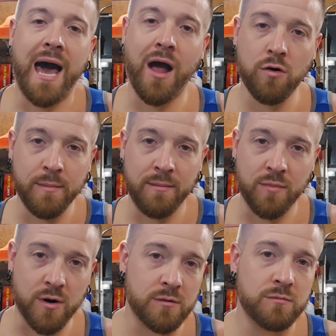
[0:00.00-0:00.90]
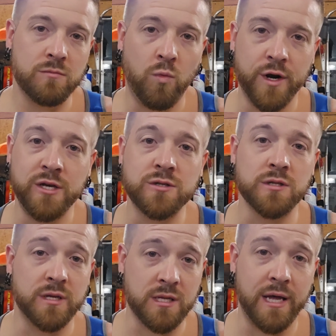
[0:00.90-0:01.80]
I remember what it
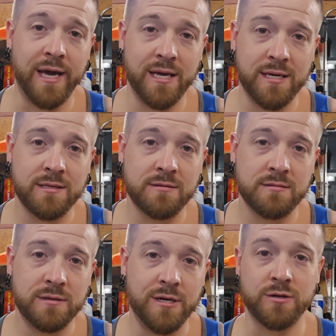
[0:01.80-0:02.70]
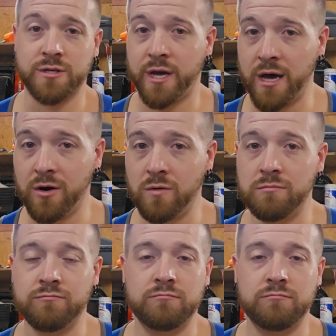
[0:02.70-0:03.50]
used to look like years ago.